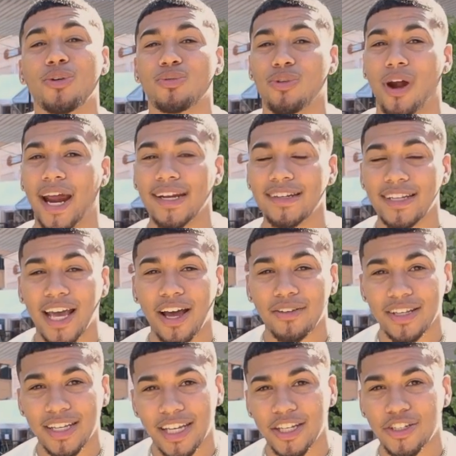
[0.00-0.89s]
write
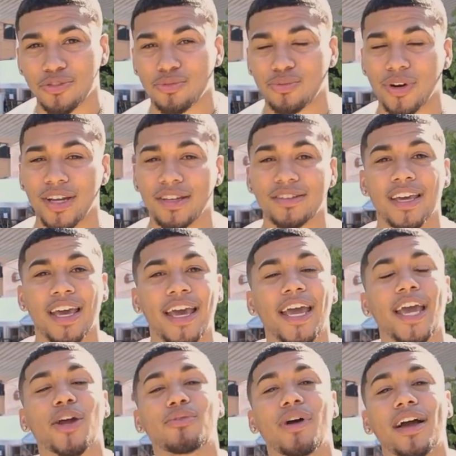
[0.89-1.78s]
down each risk,
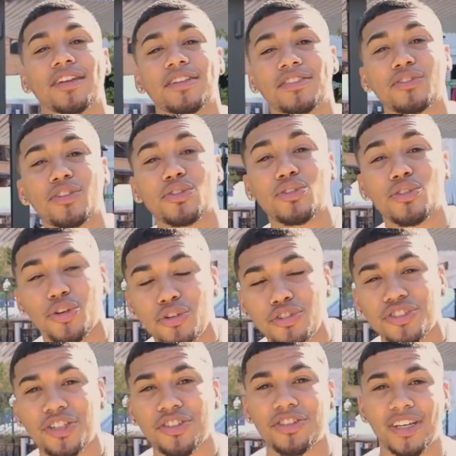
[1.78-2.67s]
and write a
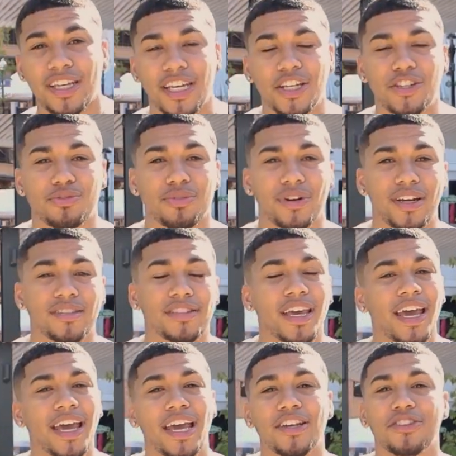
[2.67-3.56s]
solution to each risk
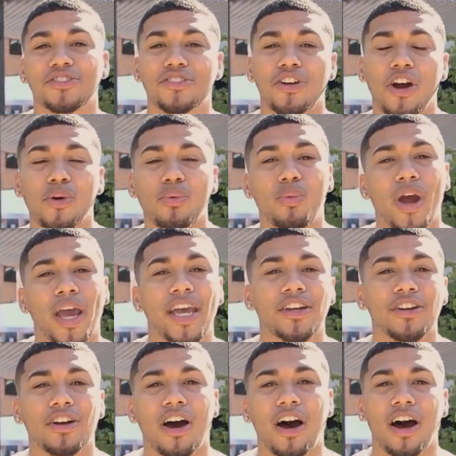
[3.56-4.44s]
and start
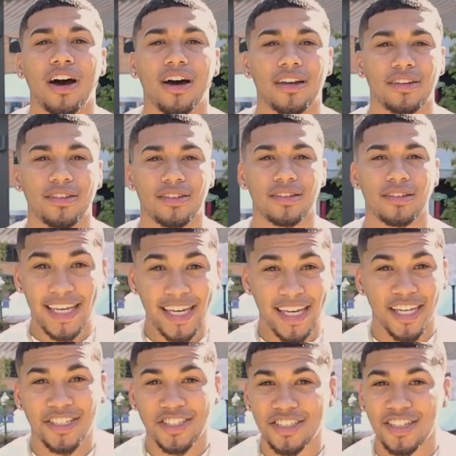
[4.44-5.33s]
weighing your odds.
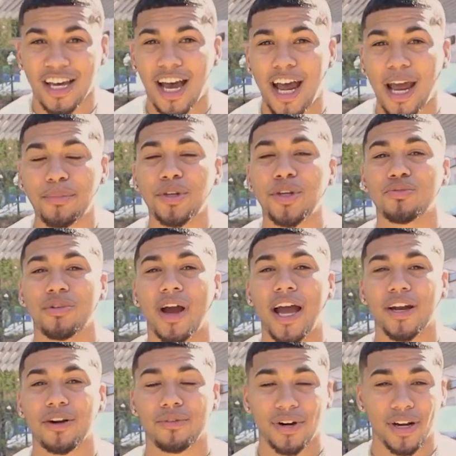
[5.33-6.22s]
Each time you
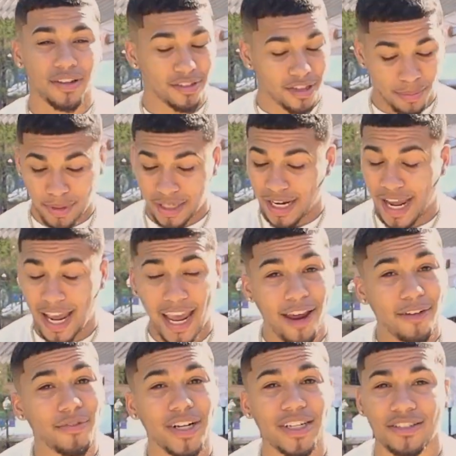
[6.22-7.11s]
write a risk, I mean,
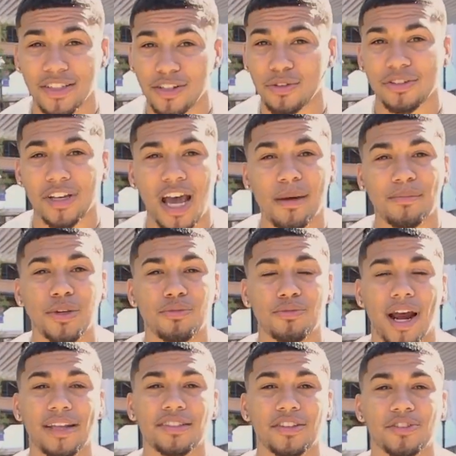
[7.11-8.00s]
every single time you
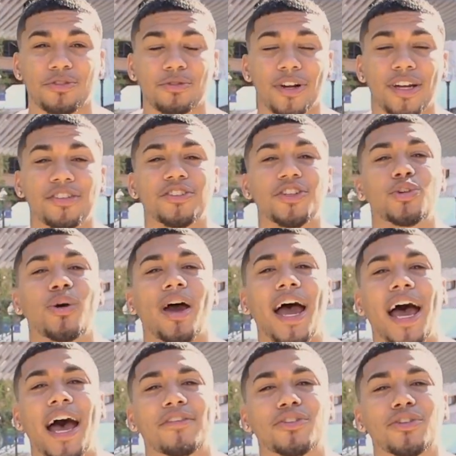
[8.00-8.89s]
write this risk, you
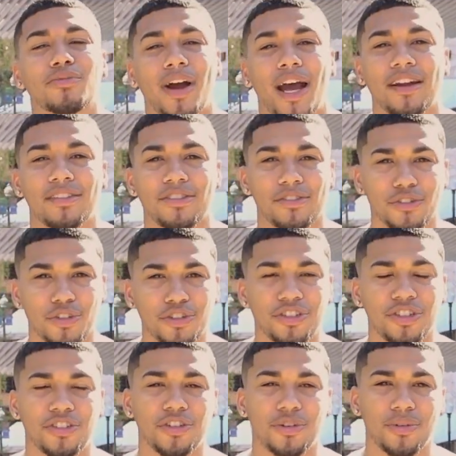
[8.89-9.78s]
have to write a
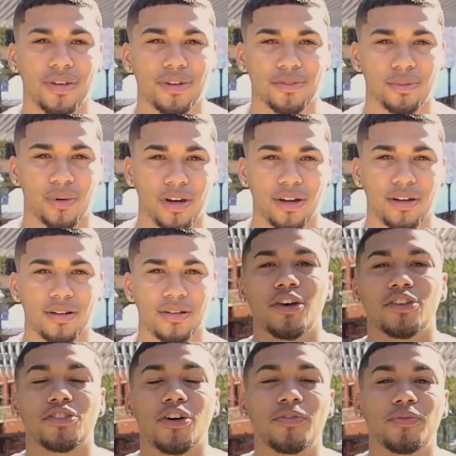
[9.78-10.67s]
solution to it as well.
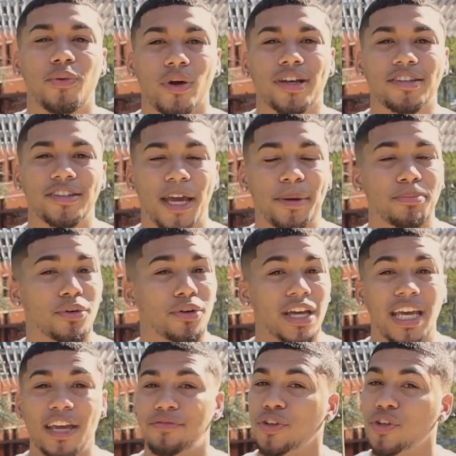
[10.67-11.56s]
So for example,
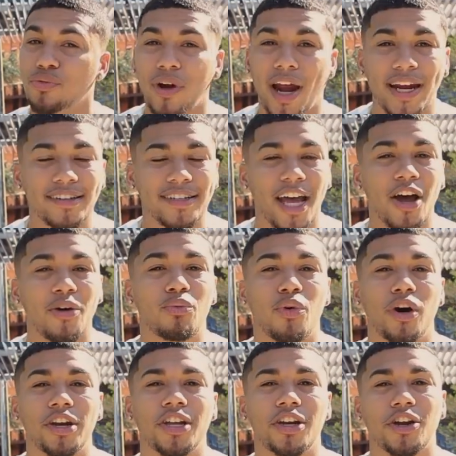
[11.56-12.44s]
if you write
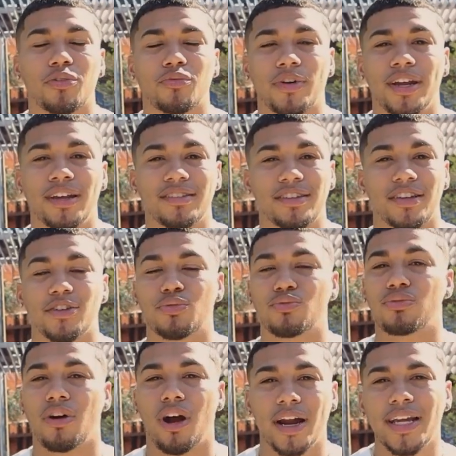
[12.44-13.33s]
down one of your risks is
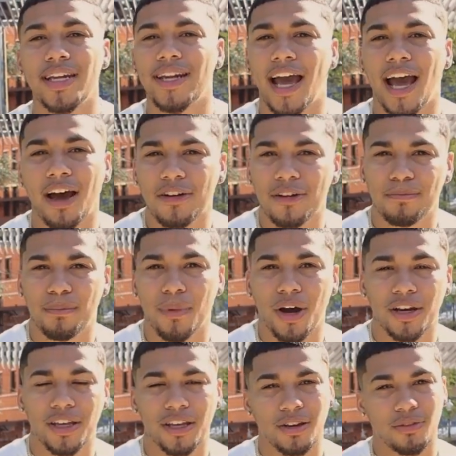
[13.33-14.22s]
running out of
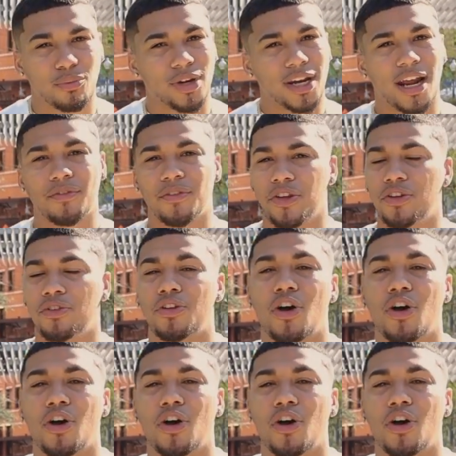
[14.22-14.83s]
money whenever you